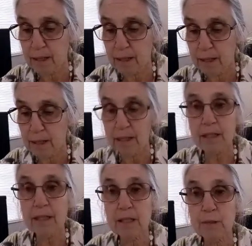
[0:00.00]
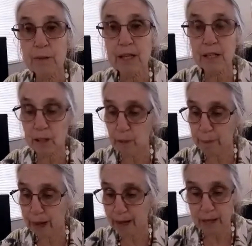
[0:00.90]
Is this rescue
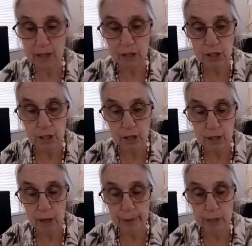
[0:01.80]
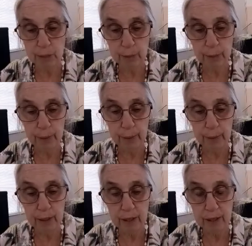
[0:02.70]
package going to work?
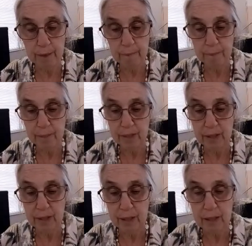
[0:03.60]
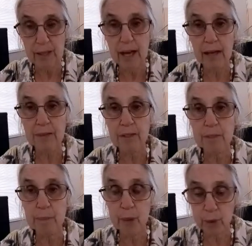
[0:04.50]
Can this
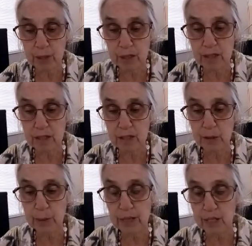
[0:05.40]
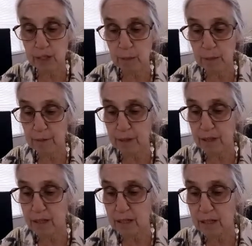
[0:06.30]
broken situation be
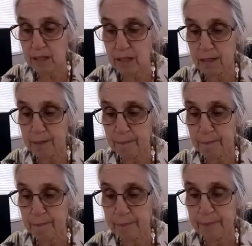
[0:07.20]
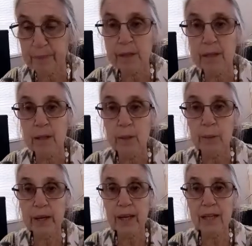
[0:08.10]
fixed?
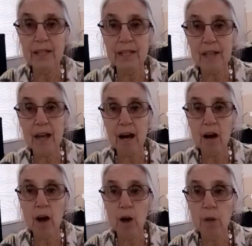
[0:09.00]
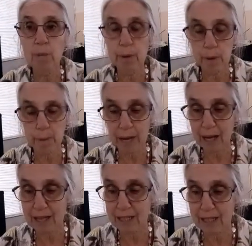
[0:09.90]
Where is our hope
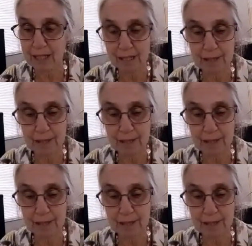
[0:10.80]
placed?